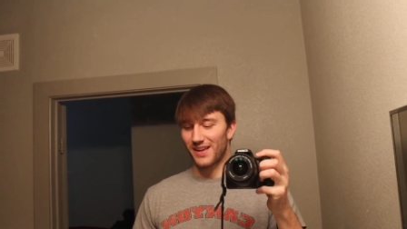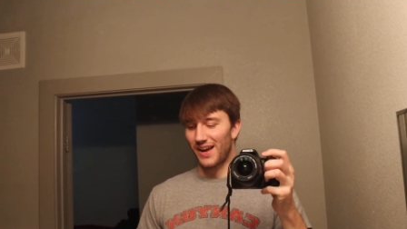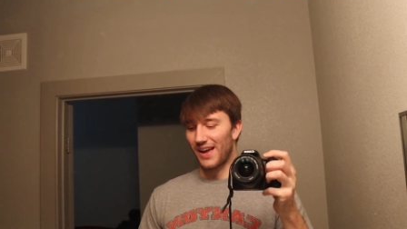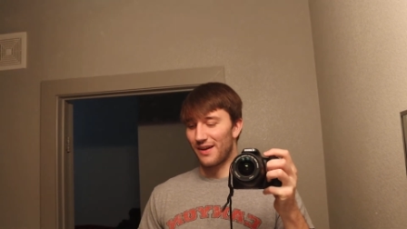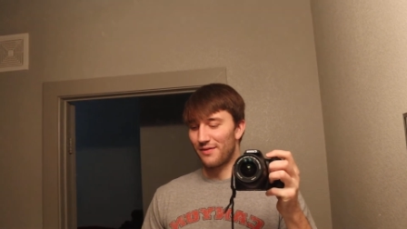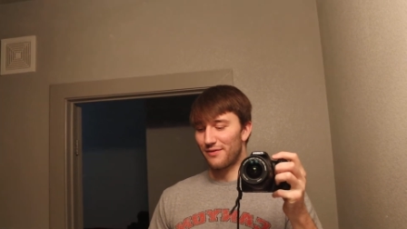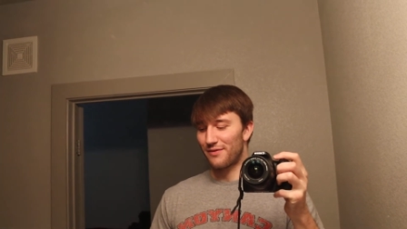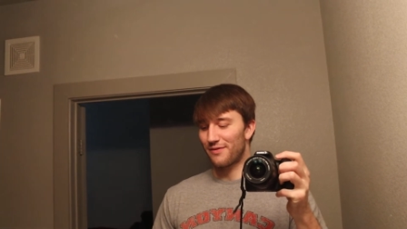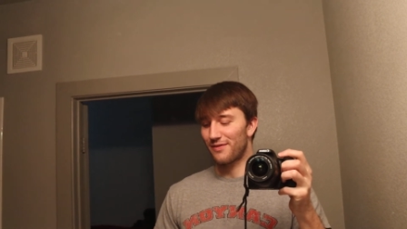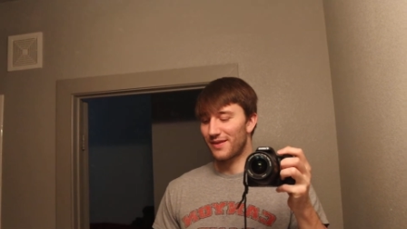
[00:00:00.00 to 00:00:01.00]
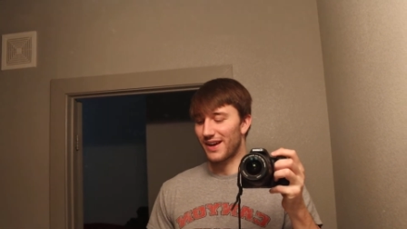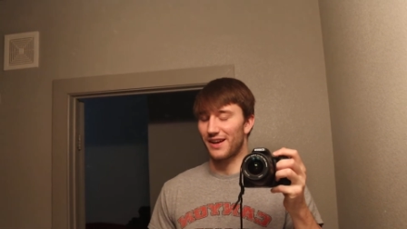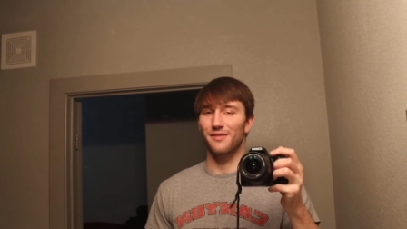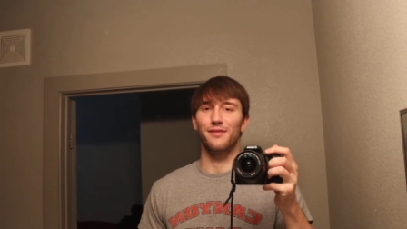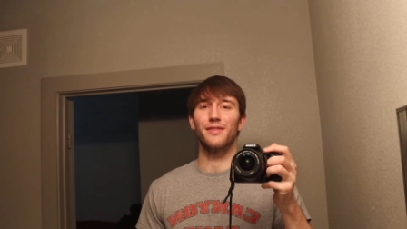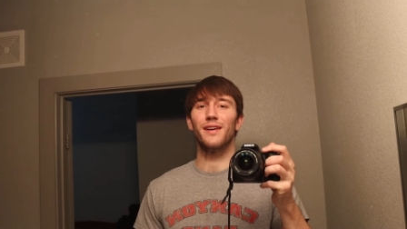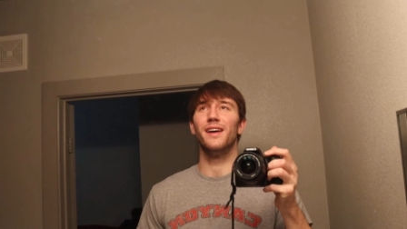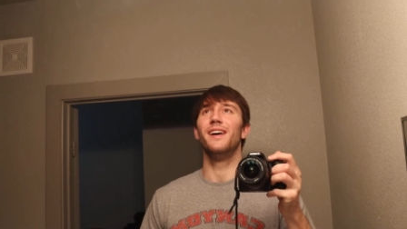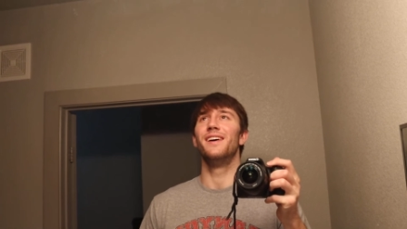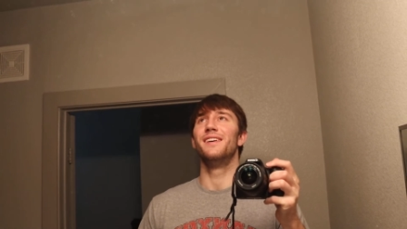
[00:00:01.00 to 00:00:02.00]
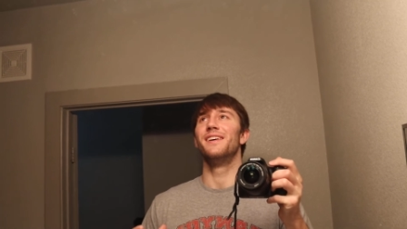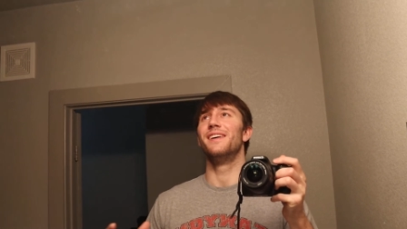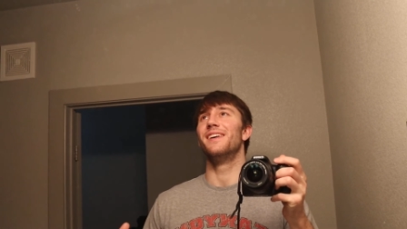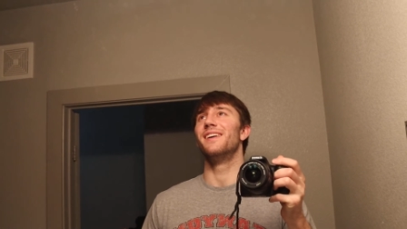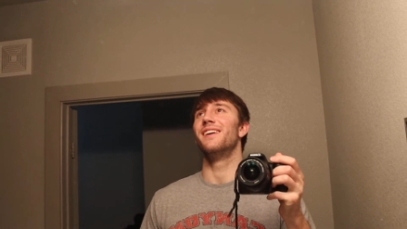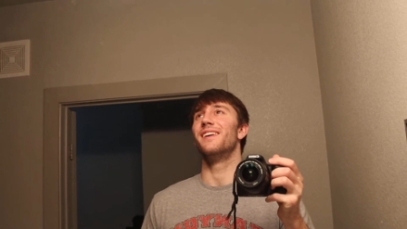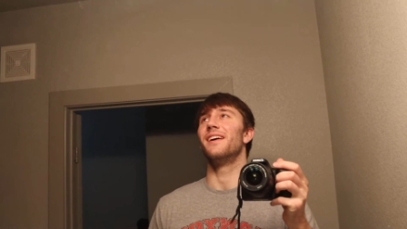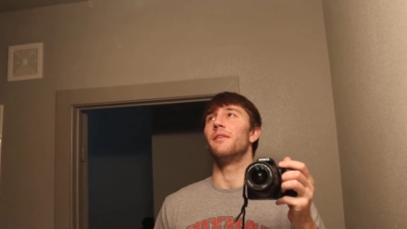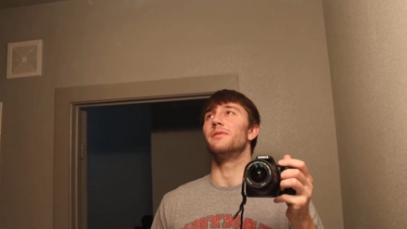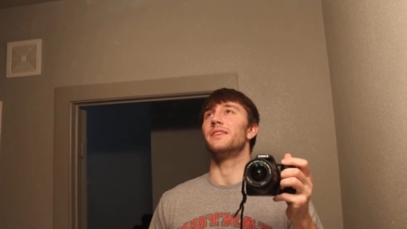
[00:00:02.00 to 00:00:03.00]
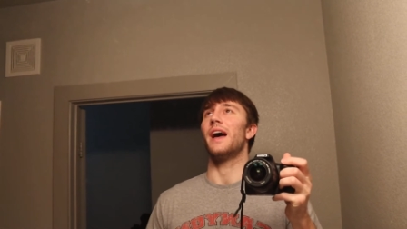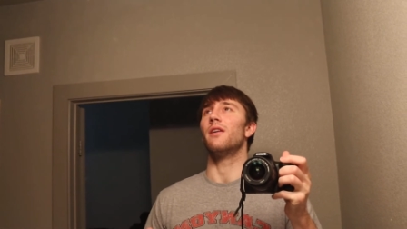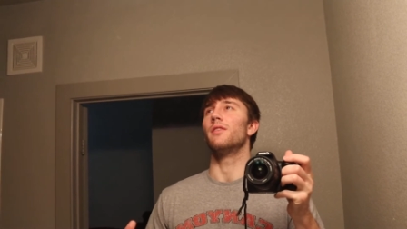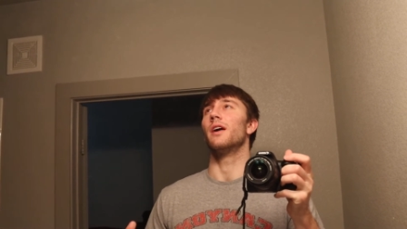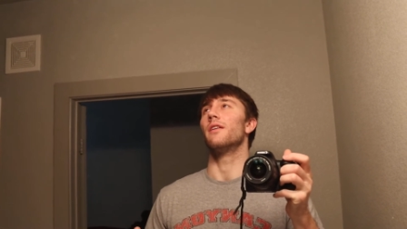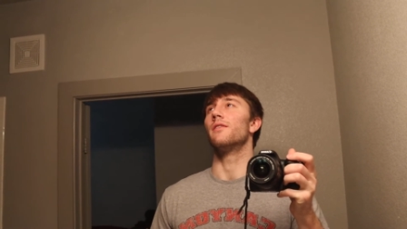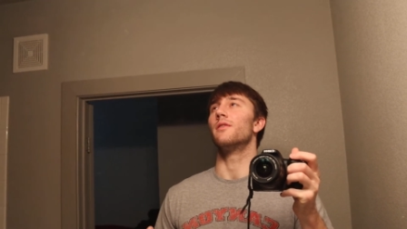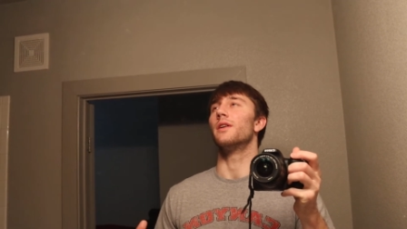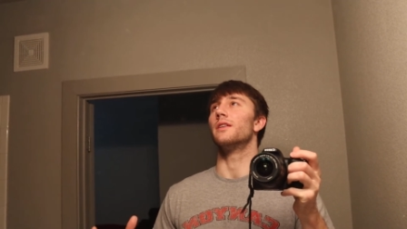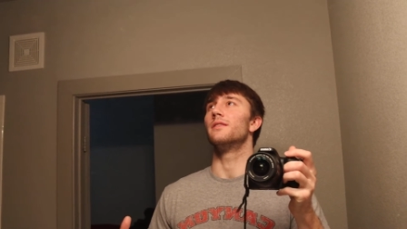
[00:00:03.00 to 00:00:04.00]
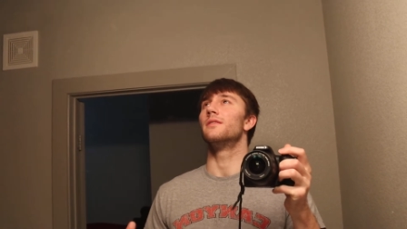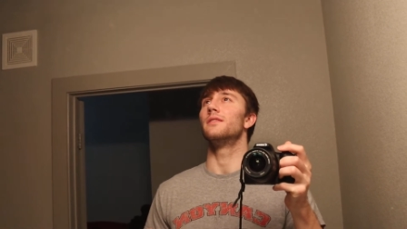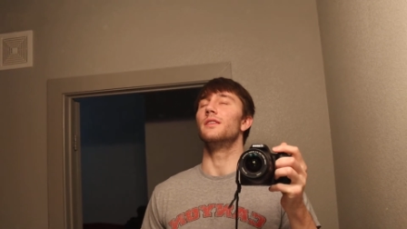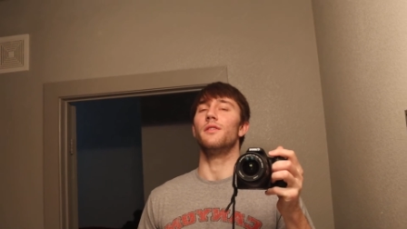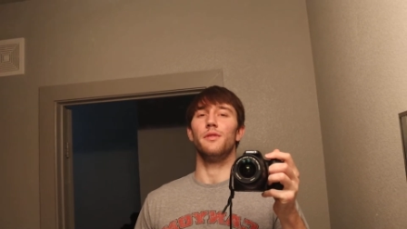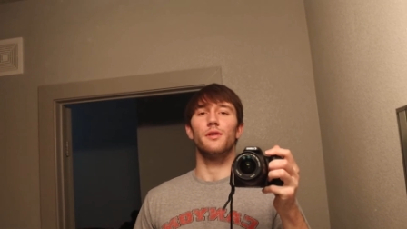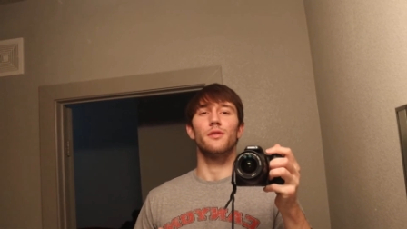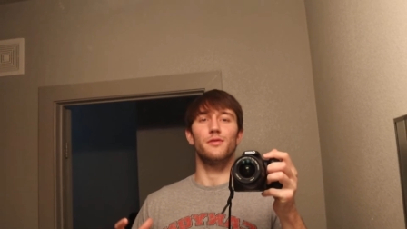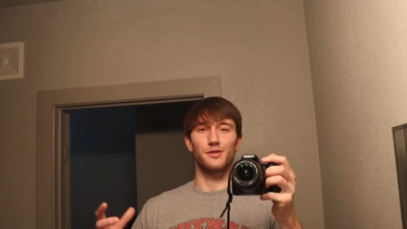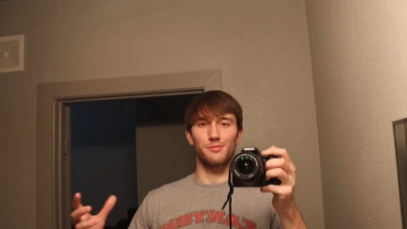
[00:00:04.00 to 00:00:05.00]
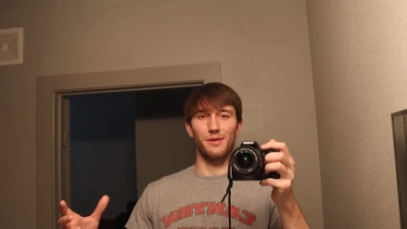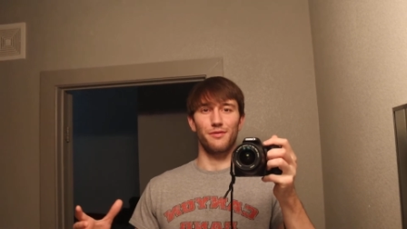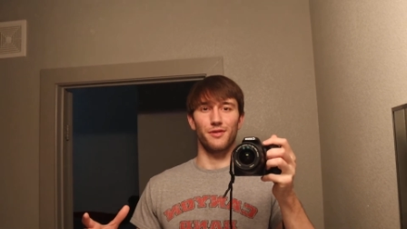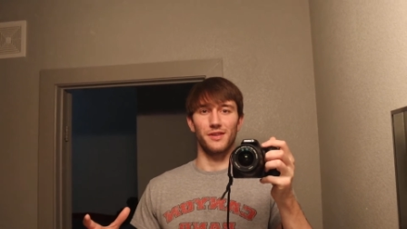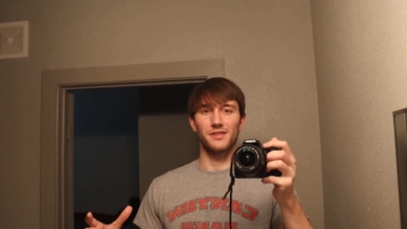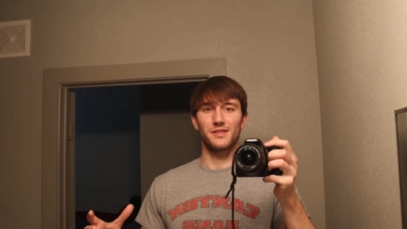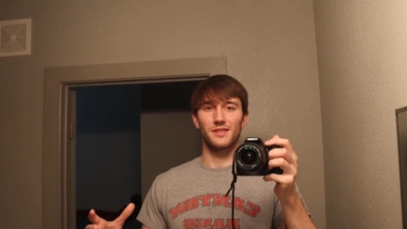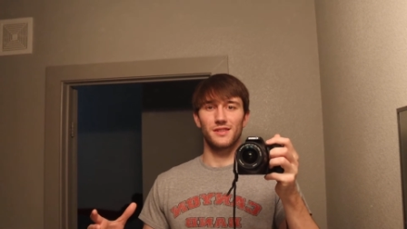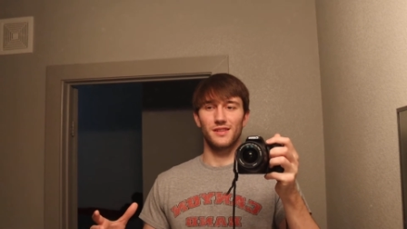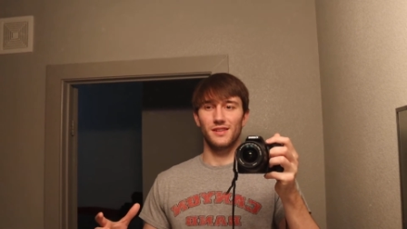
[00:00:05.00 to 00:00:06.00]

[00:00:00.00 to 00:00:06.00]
I have a kind of, I wouldn't say outlier, I don't know how to, you know, they're, they're still my friends.